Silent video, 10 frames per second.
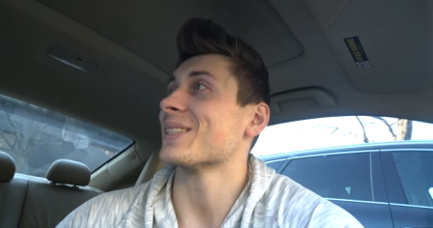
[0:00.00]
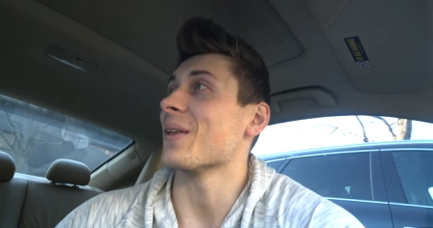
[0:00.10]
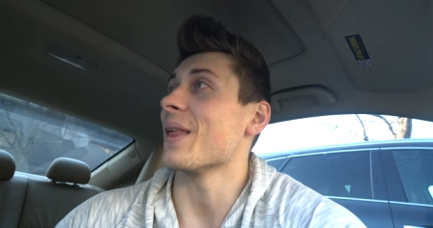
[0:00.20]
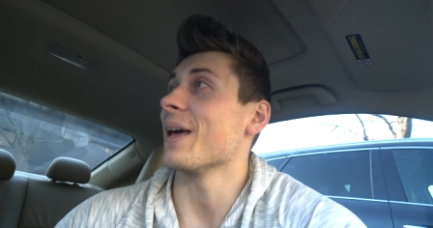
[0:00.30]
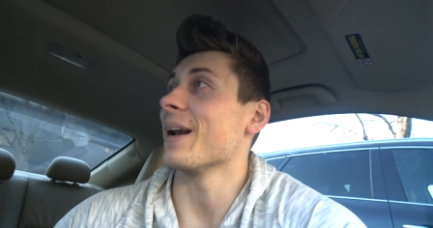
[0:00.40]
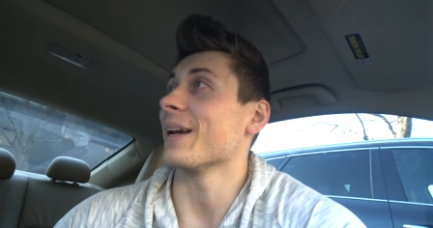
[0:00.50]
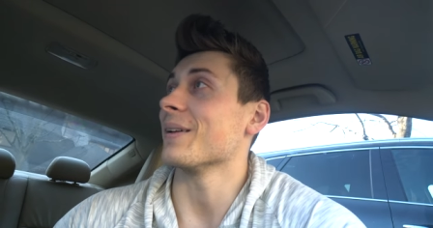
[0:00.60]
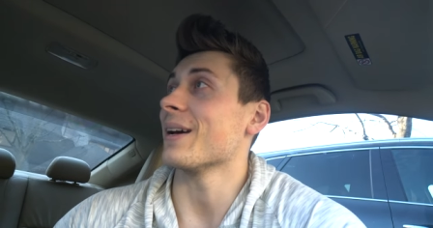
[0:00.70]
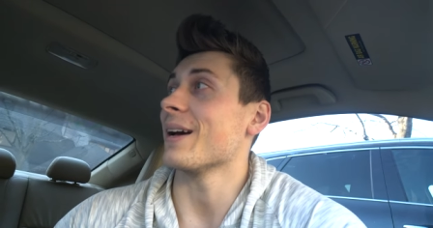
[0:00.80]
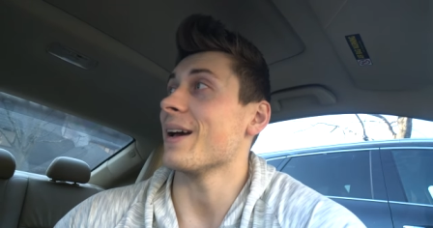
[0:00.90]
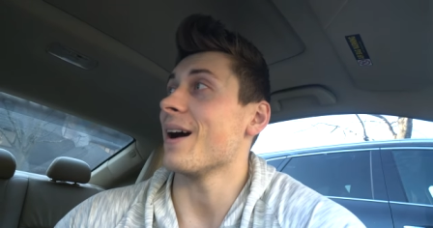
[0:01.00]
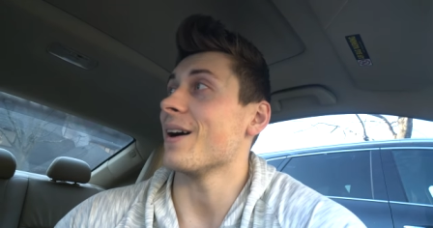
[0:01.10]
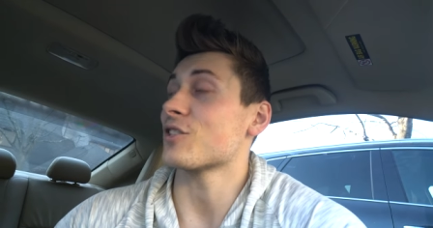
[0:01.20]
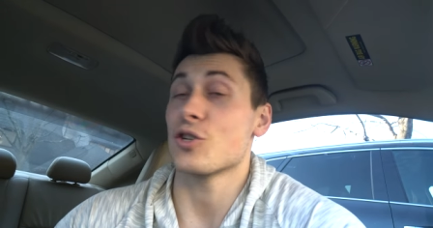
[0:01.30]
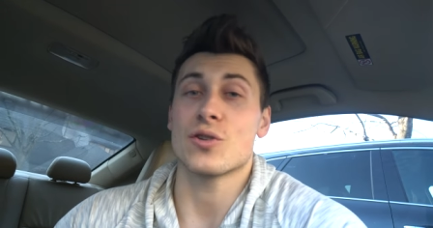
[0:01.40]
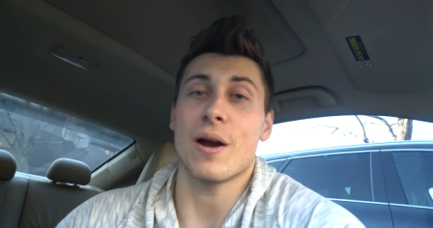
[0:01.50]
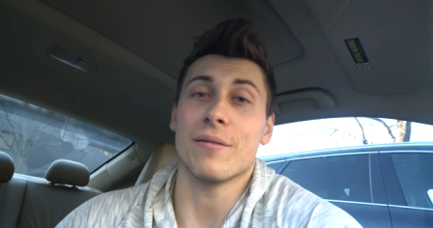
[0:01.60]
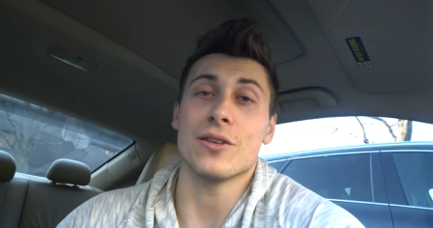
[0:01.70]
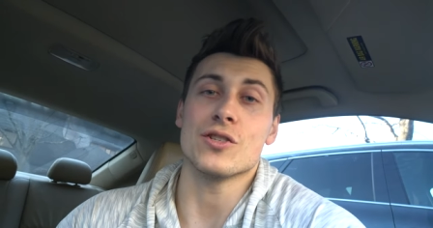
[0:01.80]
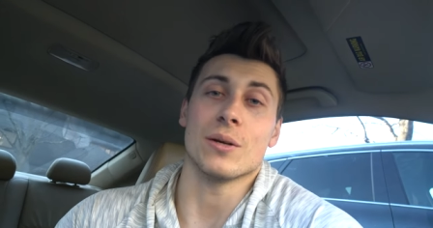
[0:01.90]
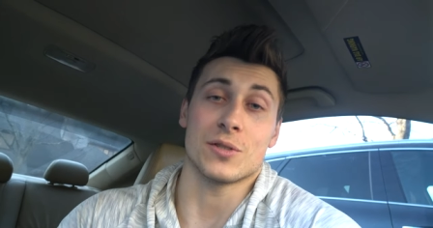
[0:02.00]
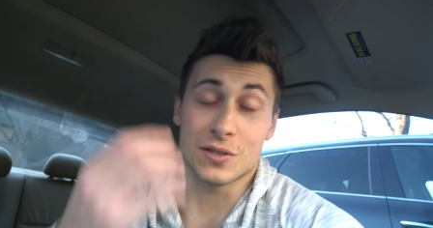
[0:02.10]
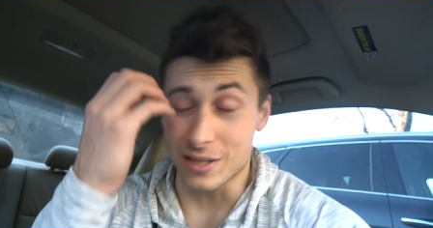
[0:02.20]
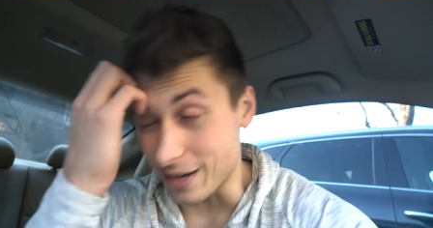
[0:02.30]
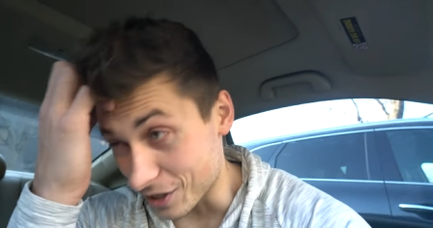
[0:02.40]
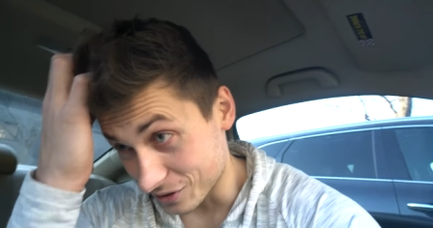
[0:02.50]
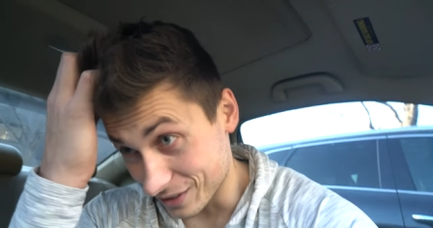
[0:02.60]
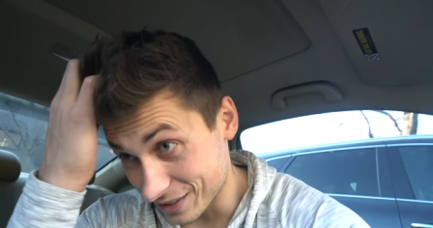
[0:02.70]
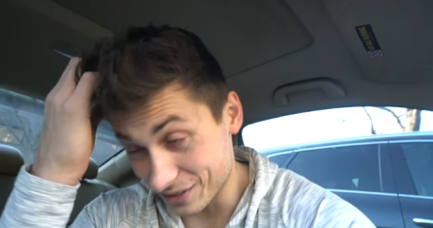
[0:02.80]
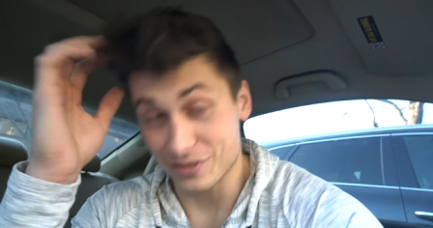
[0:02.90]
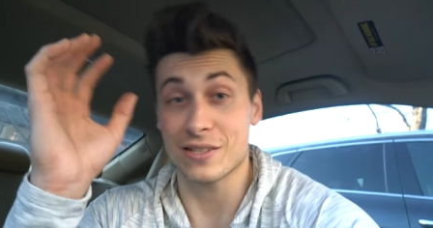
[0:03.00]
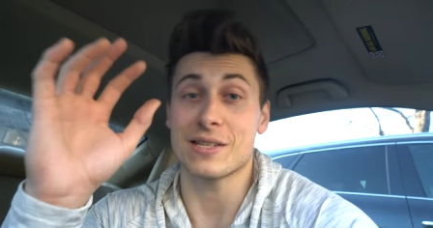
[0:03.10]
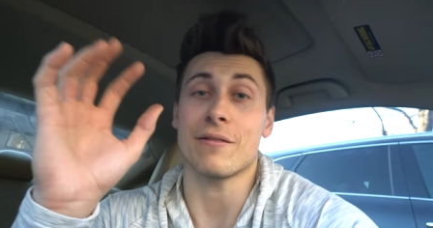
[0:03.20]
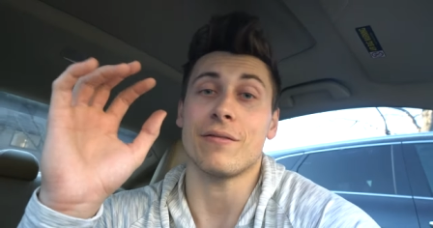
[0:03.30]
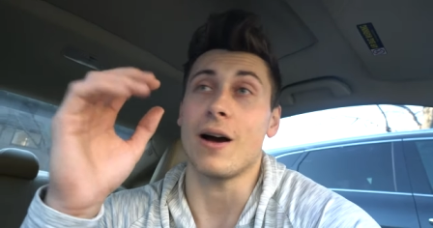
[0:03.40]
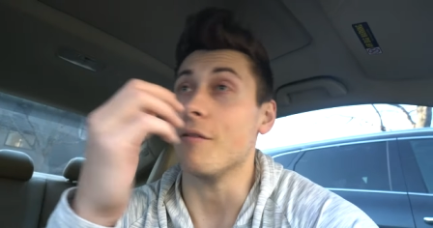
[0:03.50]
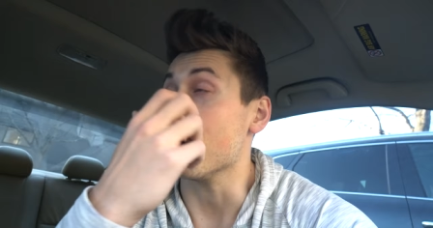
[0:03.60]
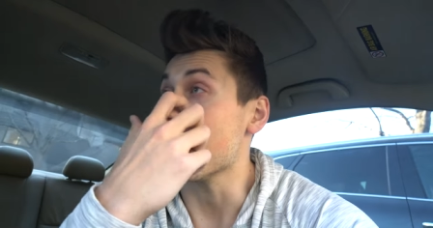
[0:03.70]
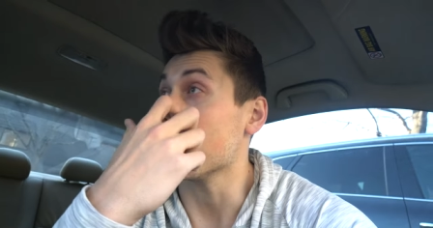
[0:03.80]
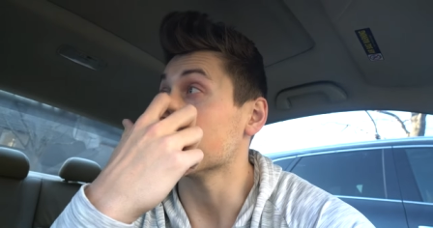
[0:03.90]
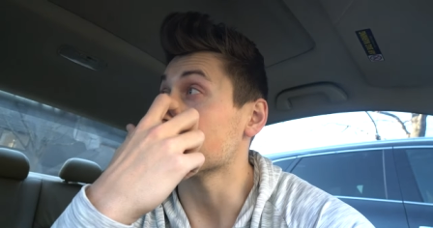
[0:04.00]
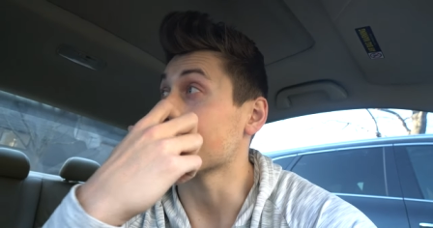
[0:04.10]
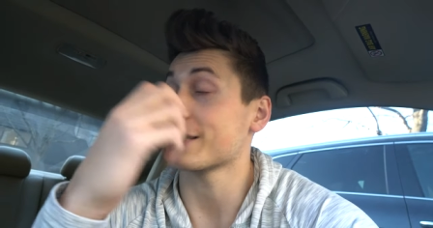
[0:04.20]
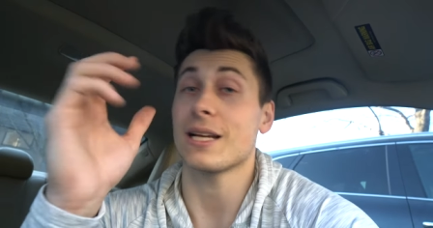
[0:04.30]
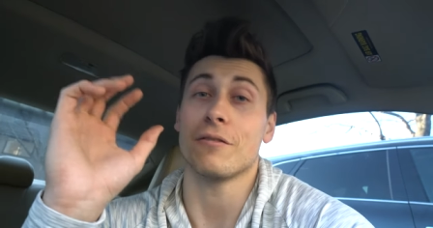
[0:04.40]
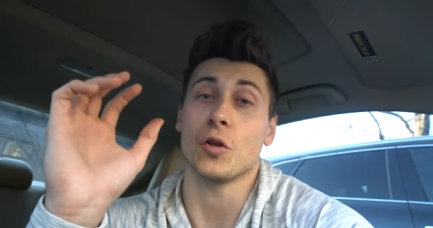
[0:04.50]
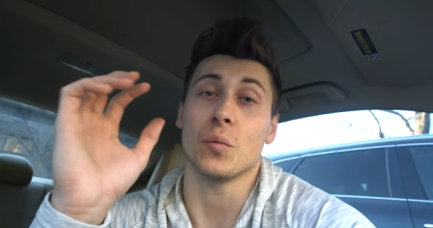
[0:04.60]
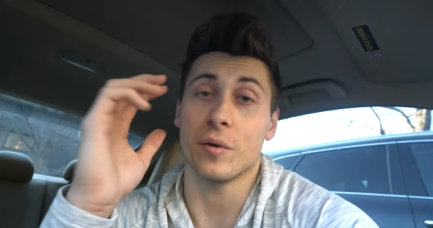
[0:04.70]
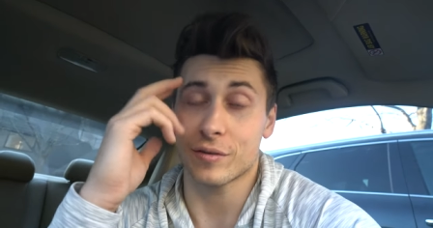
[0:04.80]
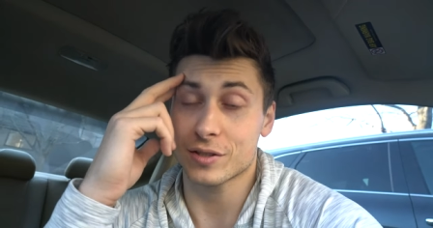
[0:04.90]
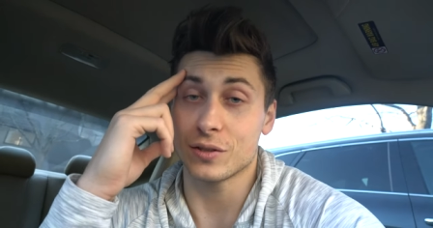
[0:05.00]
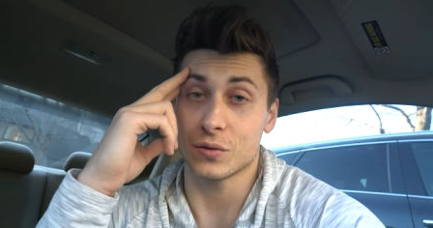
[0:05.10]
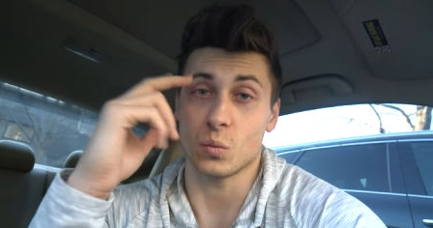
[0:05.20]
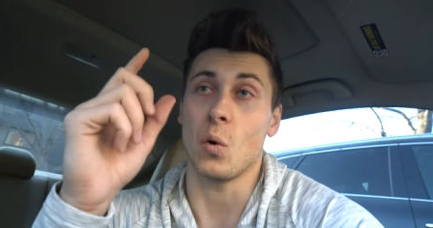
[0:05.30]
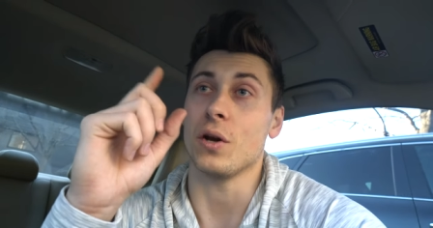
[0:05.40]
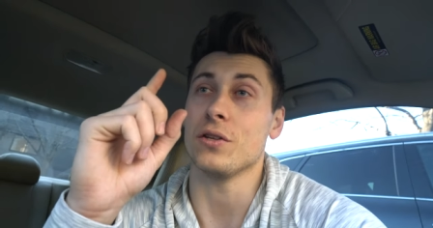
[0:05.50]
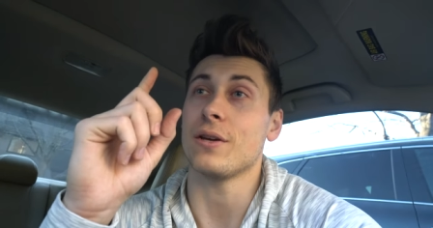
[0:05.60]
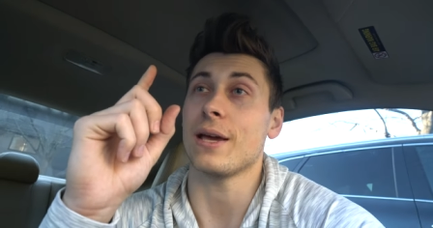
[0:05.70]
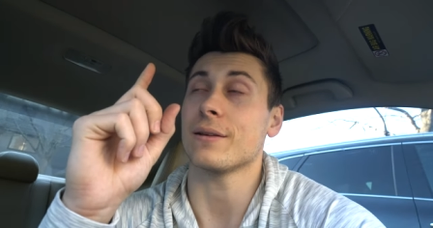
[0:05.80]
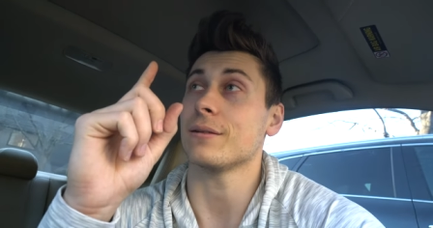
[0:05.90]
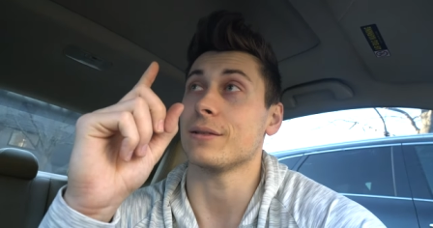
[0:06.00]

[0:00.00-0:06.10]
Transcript: so then I, I uh, started driving to the gym. So this is actually this is this is at 5 a.m. So I guess I have a little bit of excuse. One, you can't.